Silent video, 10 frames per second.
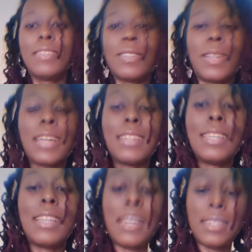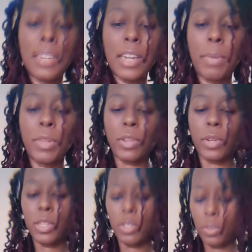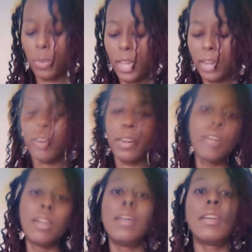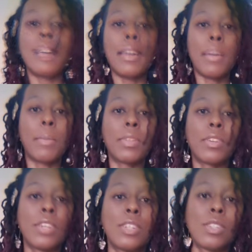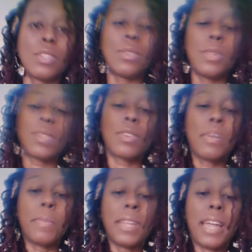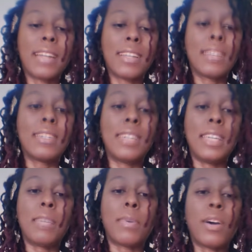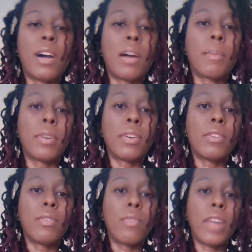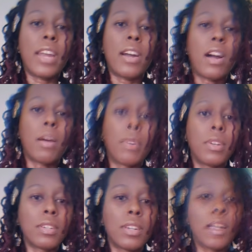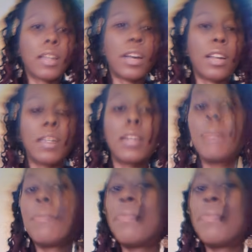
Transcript: So like I said, that's a number 32 here. That number 32 is going to be like a deep auburn, red auburn kind of color.